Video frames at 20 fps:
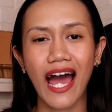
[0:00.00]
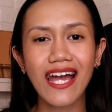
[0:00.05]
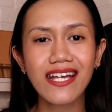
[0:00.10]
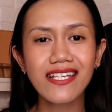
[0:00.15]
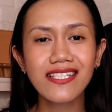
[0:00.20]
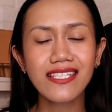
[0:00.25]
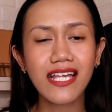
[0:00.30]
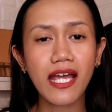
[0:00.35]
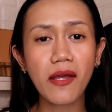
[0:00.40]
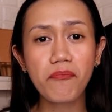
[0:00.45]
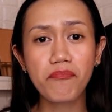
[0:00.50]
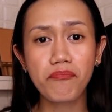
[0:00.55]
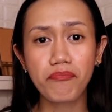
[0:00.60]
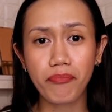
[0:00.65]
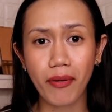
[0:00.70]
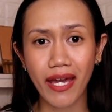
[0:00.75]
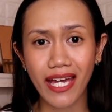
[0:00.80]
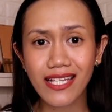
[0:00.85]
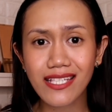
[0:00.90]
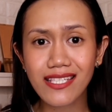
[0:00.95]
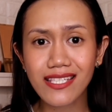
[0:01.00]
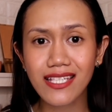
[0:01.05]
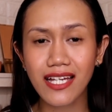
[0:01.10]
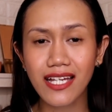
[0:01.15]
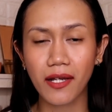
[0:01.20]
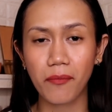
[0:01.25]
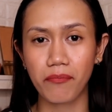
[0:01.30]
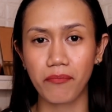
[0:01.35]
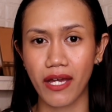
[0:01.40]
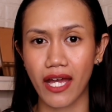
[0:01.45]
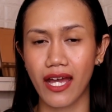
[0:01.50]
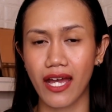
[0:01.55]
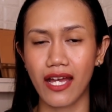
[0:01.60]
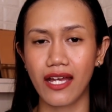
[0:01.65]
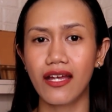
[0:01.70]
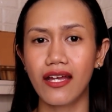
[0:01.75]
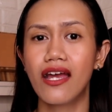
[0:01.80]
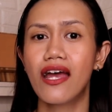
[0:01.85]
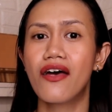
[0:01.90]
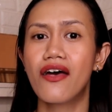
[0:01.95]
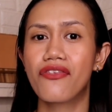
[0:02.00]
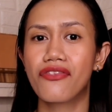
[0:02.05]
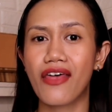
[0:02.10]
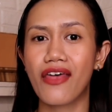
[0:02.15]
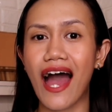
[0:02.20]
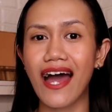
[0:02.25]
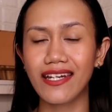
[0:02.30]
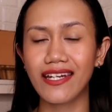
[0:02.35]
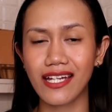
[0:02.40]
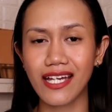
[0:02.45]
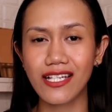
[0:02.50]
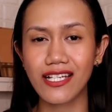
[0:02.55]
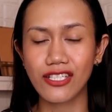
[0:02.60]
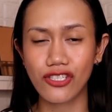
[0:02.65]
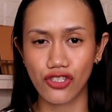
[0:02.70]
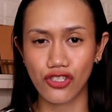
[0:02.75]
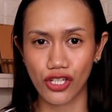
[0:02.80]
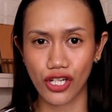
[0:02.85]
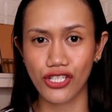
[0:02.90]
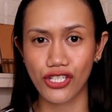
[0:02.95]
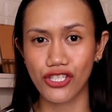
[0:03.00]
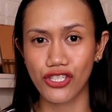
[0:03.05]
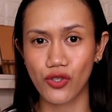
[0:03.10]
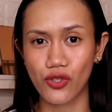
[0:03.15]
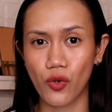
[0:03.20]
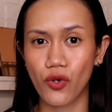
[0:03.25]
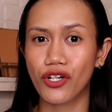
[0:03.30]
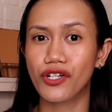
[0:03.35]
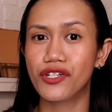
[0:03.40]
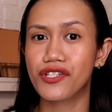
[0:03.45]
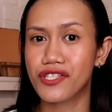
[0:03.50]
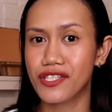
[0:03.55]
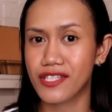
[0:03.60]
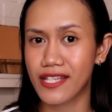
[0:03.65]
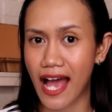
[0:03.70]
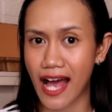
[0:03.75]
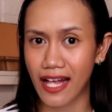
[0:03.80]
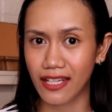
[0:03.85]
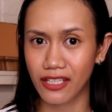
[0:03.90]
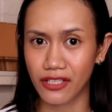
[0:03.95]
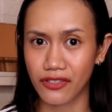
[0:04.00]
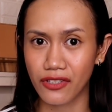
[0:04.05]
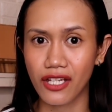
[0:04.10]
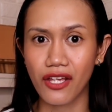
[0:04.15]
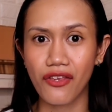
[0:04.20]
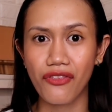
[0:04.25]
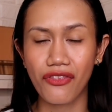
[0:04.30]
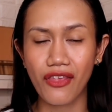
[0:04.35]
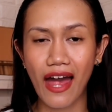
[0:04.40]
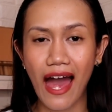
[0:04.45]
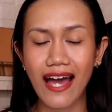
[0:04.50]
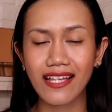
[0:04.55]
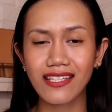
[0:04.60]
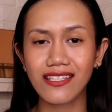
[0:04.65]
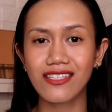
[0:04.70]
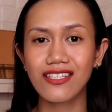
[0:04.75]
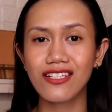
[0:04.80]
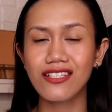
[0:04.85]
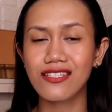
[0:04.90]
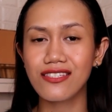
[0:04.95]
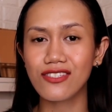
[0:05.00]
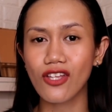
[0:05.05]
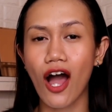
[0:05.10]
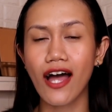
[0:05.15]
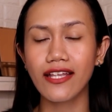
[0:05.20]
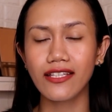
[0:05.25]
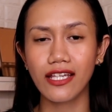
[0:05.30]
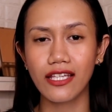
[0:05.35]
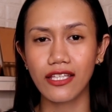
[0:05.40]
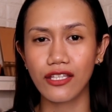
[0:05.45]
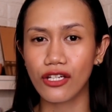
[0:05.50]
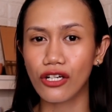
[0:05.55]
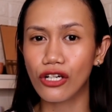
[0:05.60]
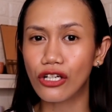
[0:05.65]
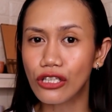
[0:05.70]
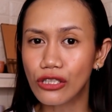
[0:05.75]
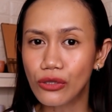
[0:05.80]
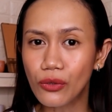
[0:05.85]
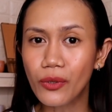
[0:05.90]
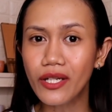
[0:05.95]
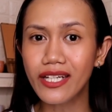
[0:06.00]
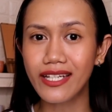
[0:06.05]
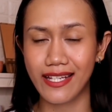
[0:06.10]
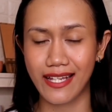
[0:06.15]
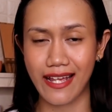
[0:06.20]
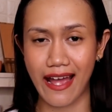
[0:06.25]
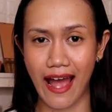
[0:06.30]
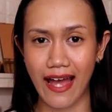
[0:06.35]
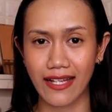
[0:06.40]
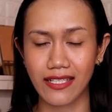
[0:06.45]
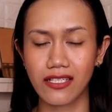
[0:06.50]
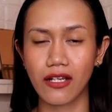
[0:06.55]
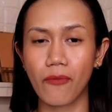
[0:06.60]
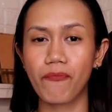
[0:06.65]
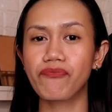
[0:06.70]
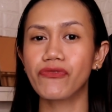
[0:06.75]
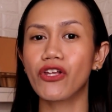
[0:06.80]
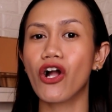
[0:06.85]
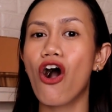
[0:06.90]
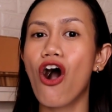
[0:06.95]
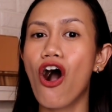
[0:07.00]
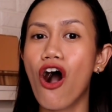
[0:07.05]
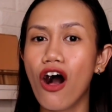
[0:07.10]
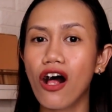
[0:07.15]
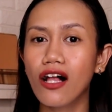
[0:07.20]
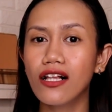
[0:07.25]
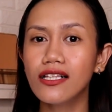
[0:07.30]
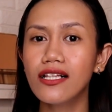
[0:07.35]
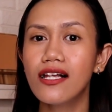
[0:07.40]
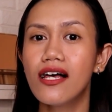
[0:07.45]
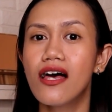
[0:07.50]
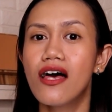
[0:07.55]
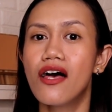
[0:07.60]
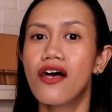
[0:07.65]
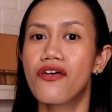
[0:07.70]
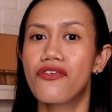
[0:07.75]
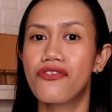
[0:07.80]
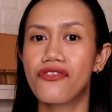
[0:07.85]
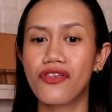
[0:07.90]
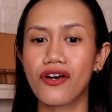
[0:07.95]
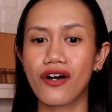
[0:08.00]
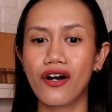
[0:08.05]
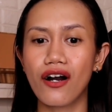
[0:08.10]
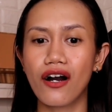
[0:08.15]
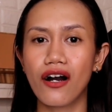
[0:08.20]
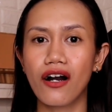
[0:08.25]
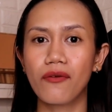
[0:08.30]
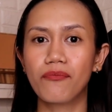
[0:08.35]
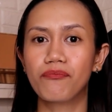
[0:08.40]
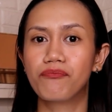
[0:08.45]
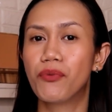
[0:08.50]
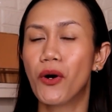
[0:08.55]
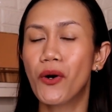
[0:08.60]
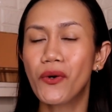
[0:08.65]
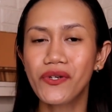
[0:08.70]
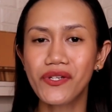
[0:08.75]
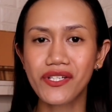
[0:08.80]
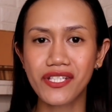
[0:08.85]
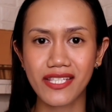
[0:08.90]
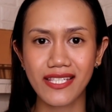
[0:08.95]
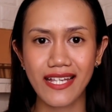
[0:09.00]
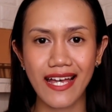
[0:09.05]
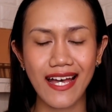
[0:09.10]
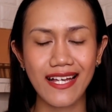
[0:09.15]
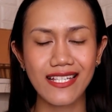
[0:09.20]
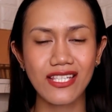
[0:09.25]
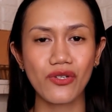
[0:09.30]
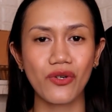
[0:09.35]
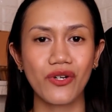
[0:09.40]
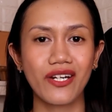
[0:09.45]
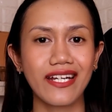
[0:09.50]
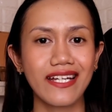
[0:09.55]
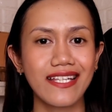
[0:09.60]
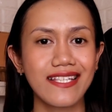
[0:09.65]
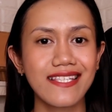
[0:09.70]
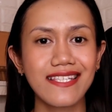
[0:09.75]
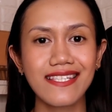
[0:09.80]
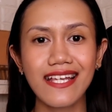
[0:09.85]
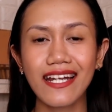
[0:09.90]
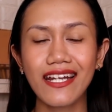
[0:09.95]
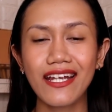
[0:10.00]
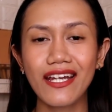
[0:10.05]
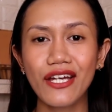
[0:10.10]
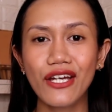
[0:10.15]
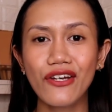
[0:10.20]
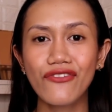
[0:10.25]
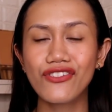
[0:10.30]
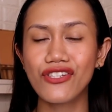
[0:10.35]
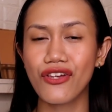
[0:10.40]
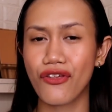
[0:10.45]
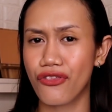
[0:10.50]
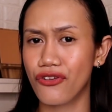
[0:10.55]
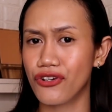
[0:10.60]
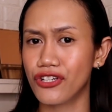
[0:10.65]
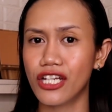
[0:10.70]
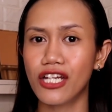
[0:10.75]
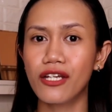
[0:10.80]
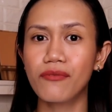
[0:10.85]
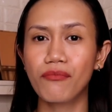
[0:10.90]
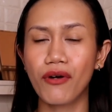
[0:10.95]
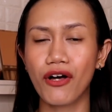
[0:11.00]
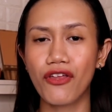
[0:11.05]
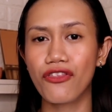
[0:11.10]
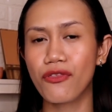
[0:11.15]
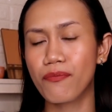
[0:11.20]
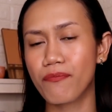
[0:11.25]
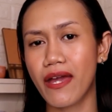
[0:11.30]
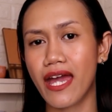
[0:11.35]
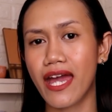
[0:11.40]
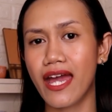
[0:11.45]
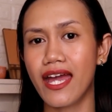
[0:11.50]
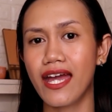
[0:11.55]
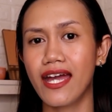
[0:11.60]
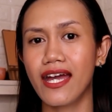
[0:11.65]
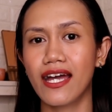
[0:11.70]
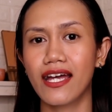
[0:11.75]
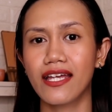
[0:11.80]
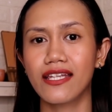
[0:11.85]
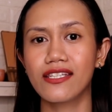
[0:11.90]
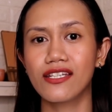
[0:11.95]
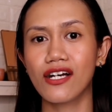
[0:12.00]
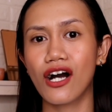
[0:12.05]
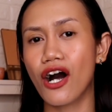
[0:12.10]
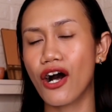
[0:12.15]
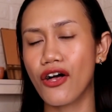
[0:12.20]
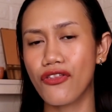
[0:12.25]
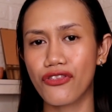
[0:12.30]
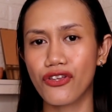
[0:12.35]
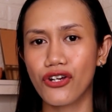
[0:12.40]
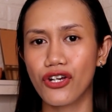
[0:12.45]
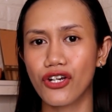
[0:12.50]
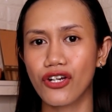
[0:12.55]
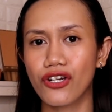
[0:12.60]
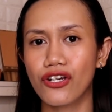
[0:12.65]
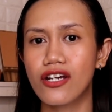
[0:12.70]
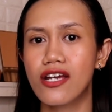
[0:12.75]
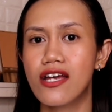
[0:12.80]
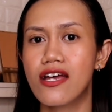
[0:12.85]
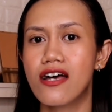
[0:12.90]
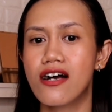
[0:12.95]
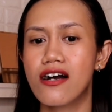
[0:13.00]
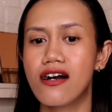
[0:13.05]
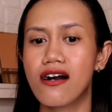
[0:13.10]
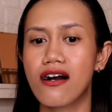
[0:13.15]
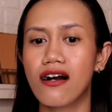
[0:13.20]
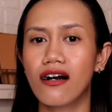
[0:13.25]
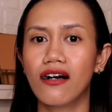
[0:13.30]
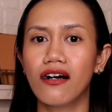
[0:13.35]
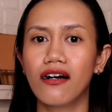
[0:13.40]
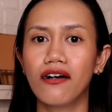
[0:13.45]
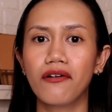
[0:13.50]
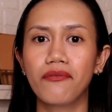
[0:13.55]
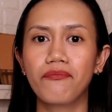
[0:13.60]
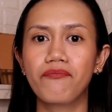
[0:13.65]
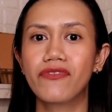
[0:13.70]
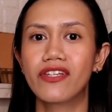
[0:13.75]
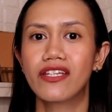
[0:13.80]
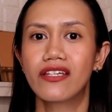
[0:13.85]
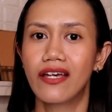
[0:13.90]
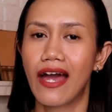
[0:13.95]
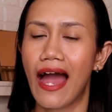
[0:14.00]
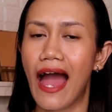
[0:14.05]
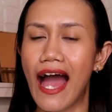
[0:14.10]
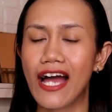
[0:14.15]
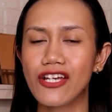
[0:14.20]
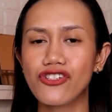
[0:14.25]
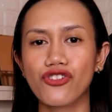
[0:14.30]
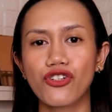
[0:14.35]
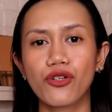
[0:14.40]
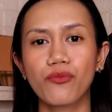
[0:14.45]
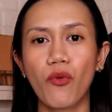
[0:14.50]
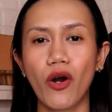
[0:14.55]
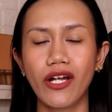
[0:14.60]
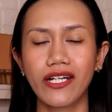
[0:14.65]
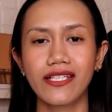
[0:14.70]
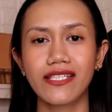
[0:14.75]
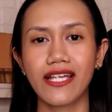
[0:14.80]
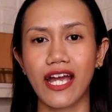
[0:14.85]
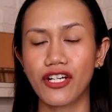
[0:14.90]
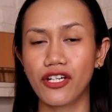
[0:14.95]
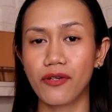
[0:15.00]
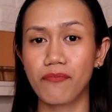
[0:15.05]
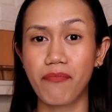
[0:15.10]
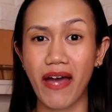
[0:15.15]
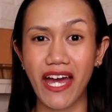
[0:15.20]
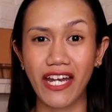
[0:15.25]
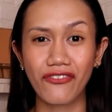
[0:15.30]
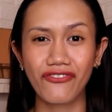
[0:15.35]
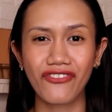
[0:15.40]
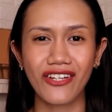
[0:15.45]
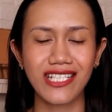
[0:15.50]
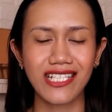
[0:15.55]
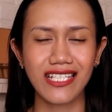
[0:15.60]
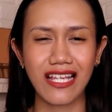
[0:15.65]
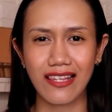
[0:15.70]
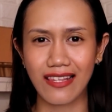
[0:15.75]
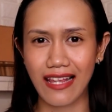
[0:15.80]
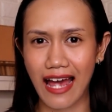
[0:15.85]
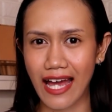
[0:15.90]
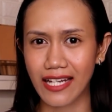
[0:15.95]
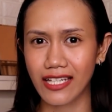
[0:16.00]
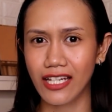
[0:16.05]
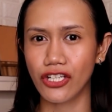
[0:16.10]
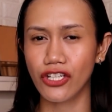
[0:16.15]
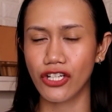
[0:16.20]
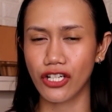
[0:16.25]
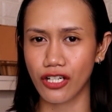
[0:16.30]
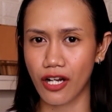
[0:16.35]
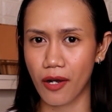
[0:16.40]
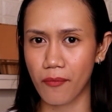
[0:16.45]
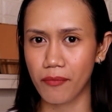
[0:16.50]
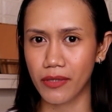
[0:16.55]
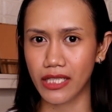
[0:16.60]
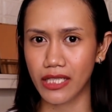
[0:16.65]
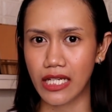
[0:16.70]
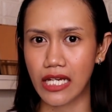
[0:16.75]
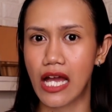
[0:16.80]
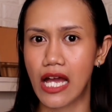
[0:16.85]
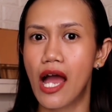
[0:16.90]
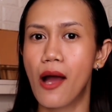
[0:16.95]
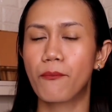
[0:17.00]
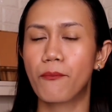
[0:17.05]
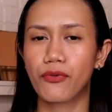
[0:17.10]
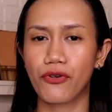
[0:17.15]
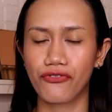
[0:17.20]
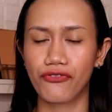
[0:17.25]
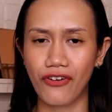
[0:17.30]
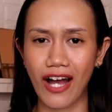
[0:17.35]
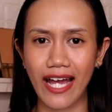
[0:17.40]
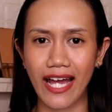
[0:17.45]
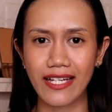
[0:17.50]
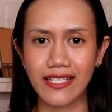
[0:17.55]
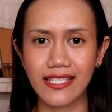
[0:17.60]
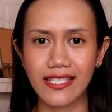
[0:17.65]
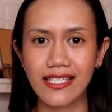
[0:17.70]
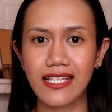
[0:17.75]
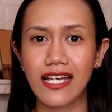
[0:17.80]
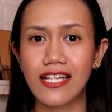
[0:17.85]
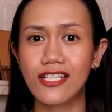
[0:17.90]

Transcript: I say basic pay, that is just your salary. That does not include yet all the bonuses or incentives, 13-month pay, and other uh, cash or monetary benefits that your company provides.